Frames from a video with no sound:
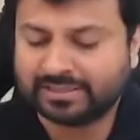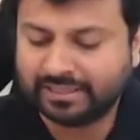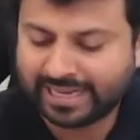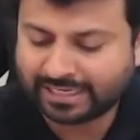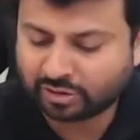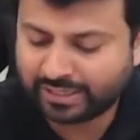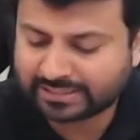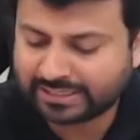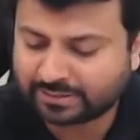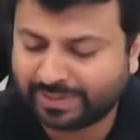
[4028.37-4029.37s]
tax on
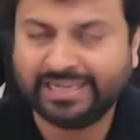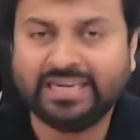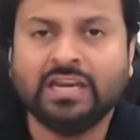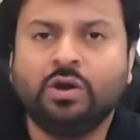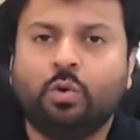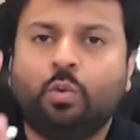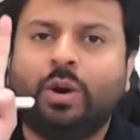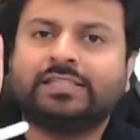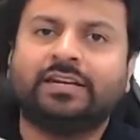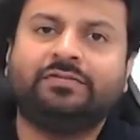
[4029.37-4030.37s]
excess money
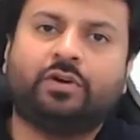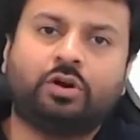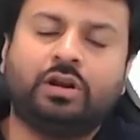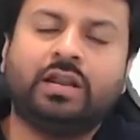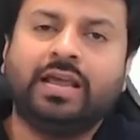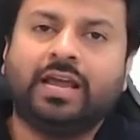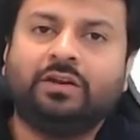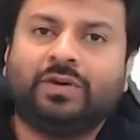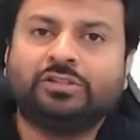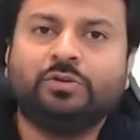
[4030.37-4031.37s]
once and for all.
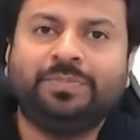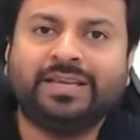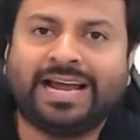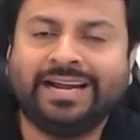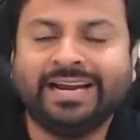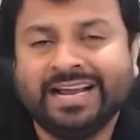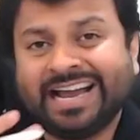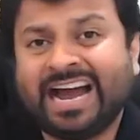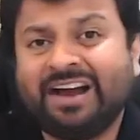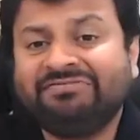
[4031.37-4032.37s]
And once you pay that,
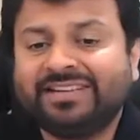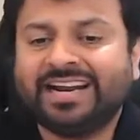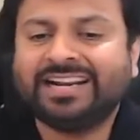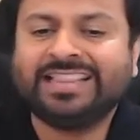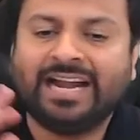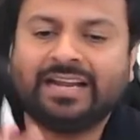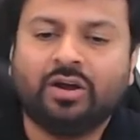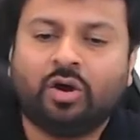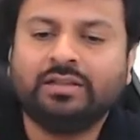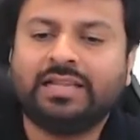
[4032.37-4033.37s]
after that,
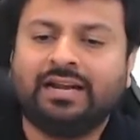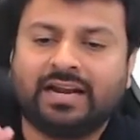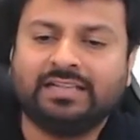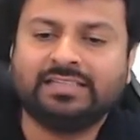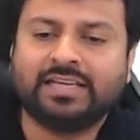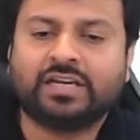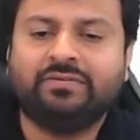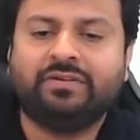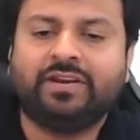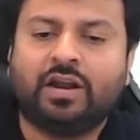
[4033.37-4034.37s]
on that transaction,
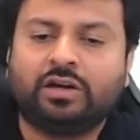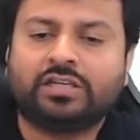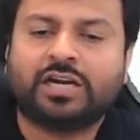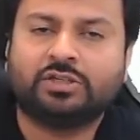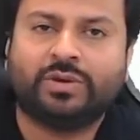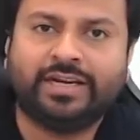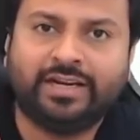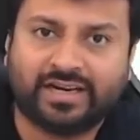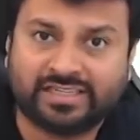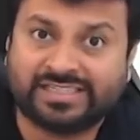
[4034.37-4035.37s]
we will not charge you any
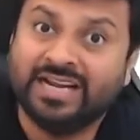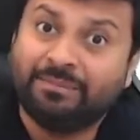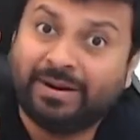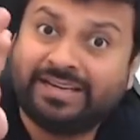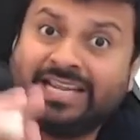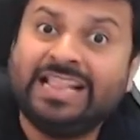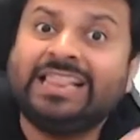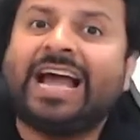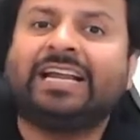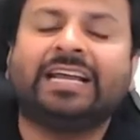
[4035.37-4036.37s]
interest. But till
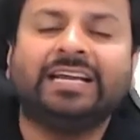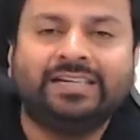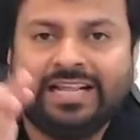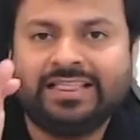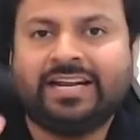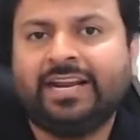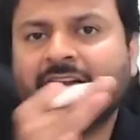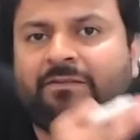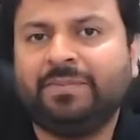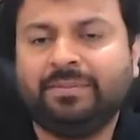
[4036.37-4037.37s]
that, till the date
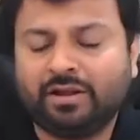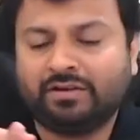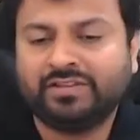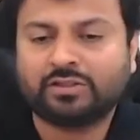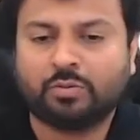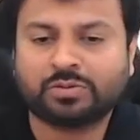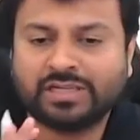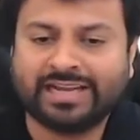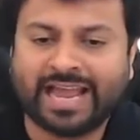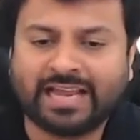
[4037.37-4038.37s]
of payment of this
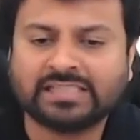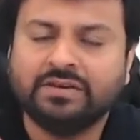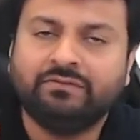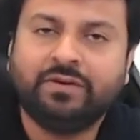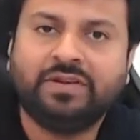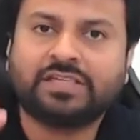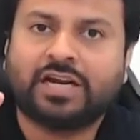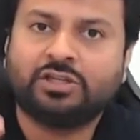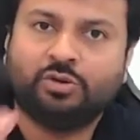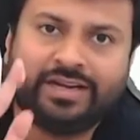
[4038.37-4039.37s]
optional tax, we will
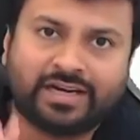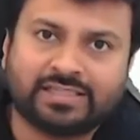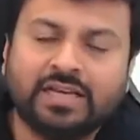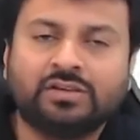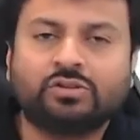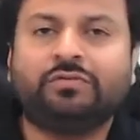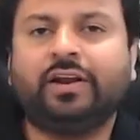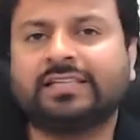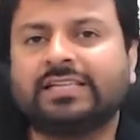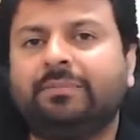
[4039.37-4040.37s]
charge you interest. So,
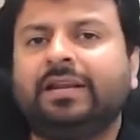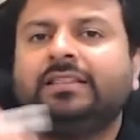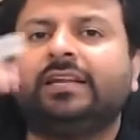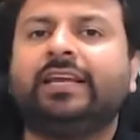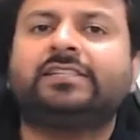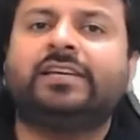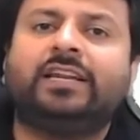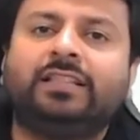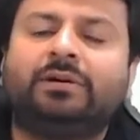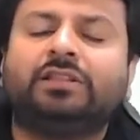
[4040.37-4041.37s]
for example, in the next year,
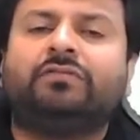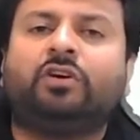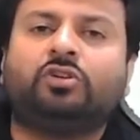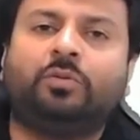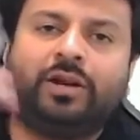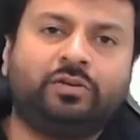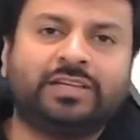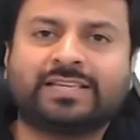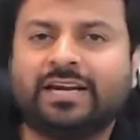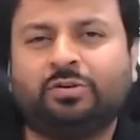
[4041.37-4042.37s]
in the month of October, you
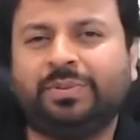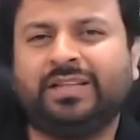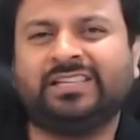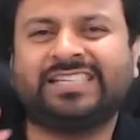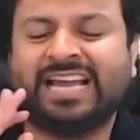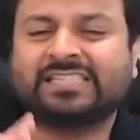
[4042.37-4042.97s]
decide to pay this tax.